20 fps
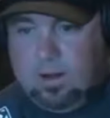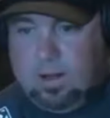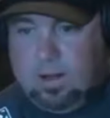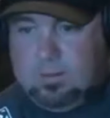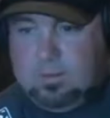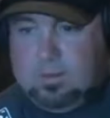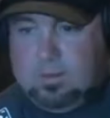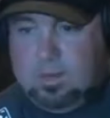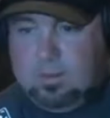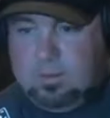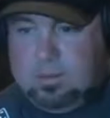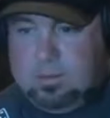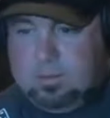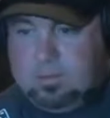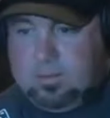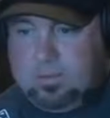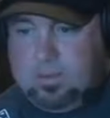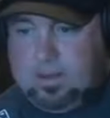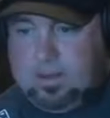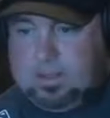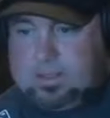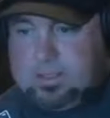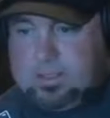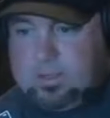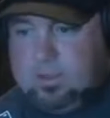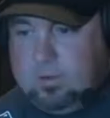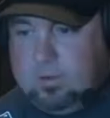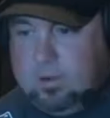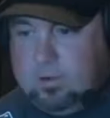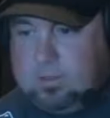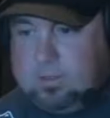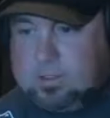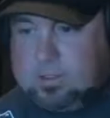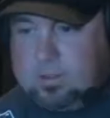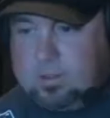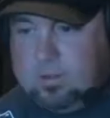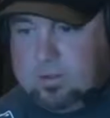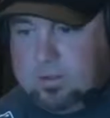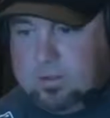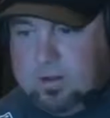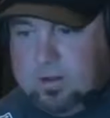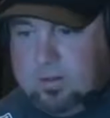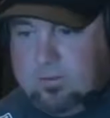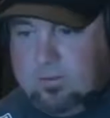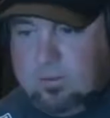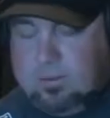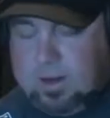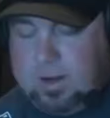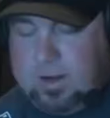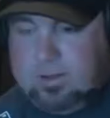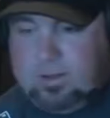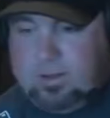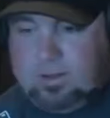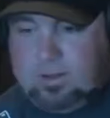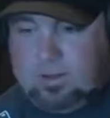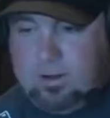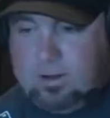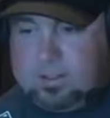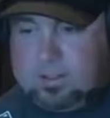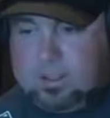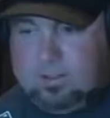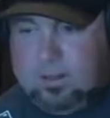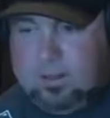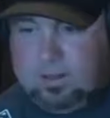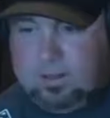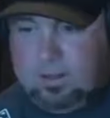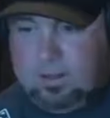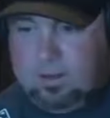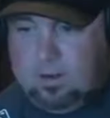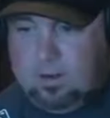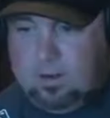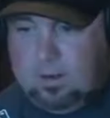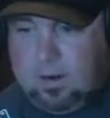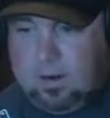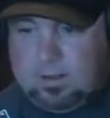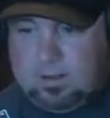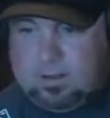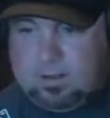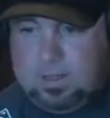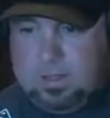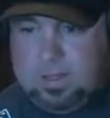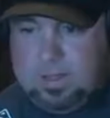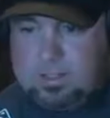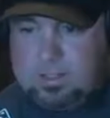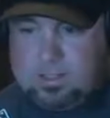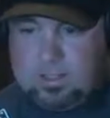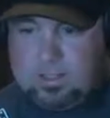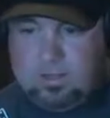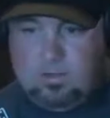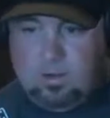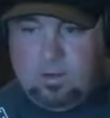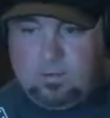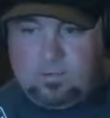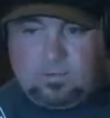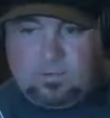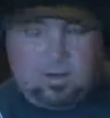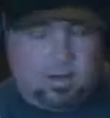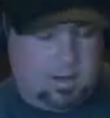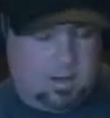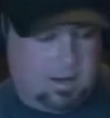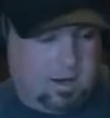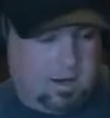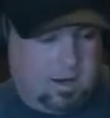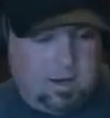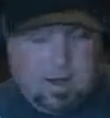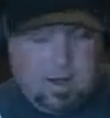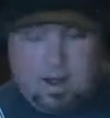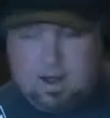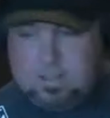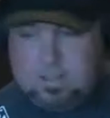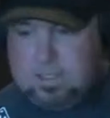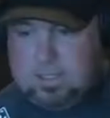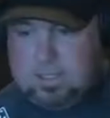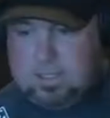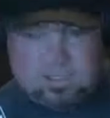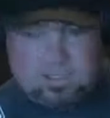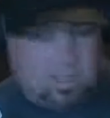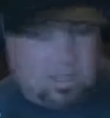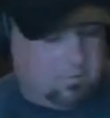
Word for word: I mean, maybe people think it's too old school or whatever, but I think the Ultiman logo, I, to me, that's the UFC, and I, I just think it's